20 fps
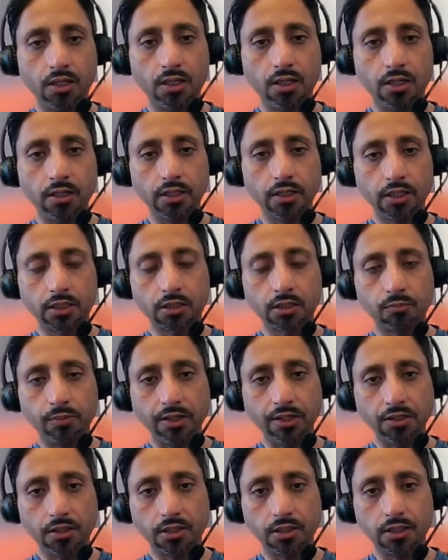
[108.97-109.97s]

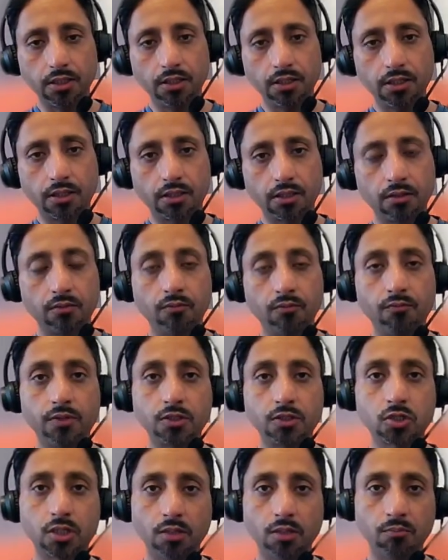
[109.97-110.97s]
expenses, which
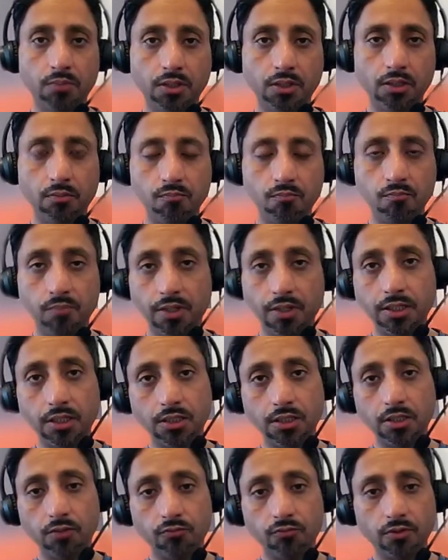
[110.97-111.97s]
can be many
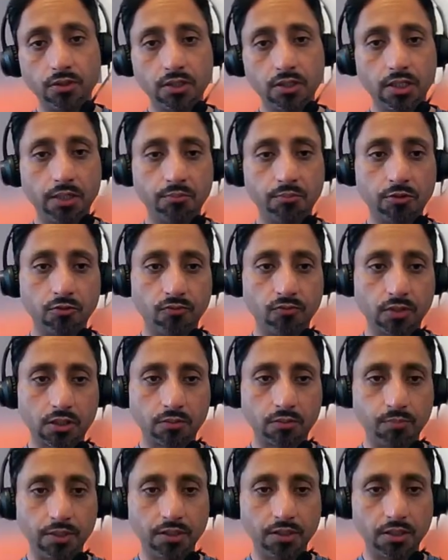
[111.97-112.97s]
different types of
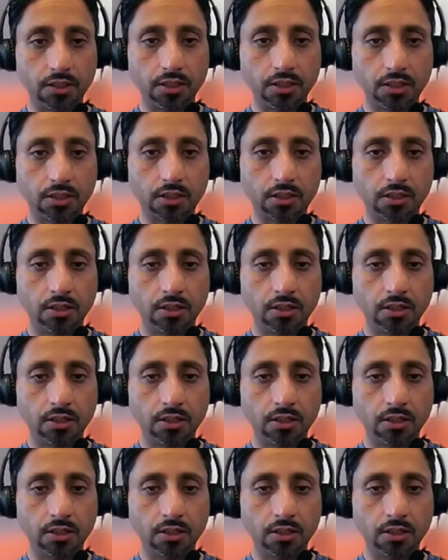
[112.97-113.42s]
expenses,